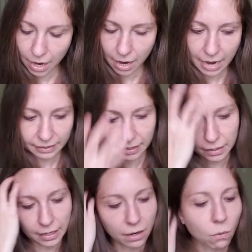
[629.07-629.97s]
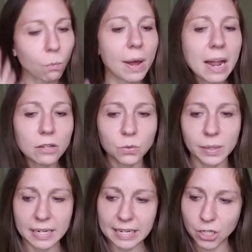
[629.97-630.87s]
asking like what else
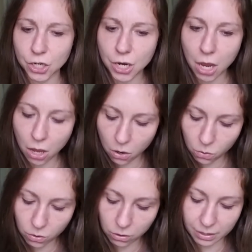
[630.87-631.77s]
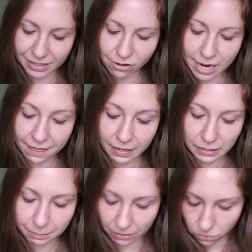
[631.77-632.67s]
we need to know or is there anything
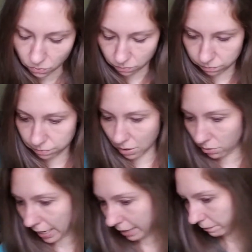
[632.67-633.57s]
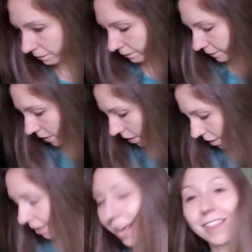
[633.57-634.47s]
sp ooh okay
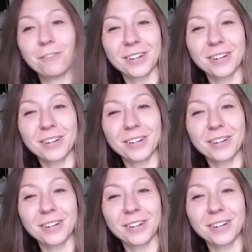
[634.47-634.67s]
I love when